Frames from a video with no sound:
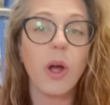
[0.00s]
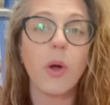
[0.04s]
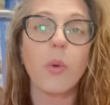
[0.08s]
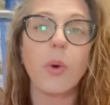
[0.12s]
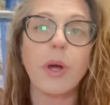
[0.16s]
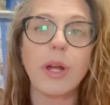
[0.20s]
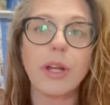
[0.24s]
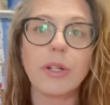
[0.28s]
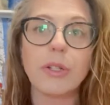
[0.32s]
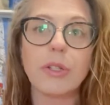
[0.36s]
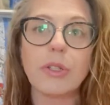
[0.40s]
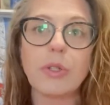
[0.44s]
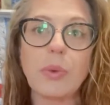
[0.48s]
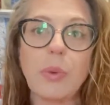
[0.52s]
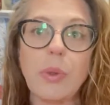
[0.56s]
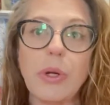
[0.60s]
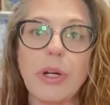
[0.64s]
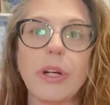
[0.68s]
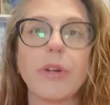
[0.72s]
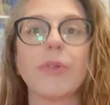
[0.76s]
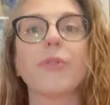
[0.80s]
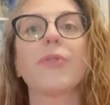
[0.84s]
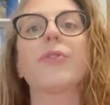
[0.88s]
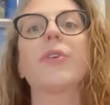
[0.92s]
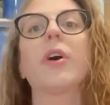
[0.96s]
winners
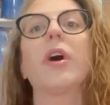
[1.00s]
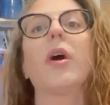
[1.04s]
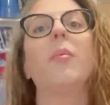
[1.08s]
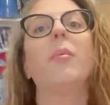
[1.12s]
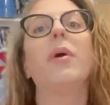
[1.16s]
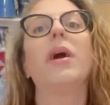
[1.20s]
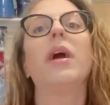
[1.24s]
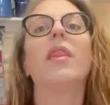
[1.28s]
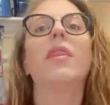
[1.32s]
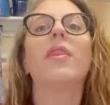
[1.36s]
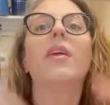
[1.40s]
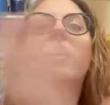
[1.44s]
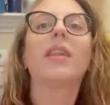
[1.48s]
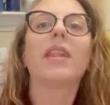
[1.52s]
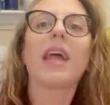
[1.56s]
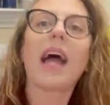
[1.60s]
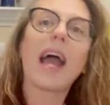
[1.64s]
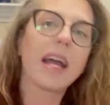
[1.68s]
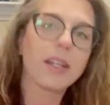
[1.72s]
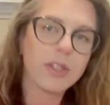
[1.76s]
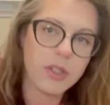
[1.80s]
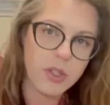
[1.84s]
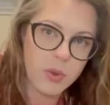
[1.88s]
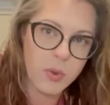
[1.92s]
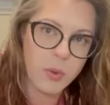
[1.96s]
were from the
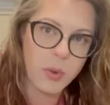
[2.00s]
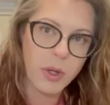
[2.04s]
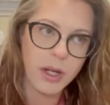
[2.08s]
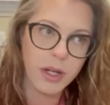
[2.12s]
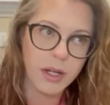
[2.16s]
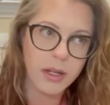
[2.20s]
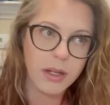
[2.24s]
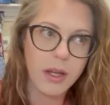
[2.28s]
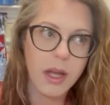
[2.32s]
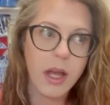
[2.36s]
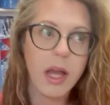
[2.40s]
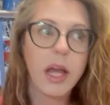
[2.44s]
last one.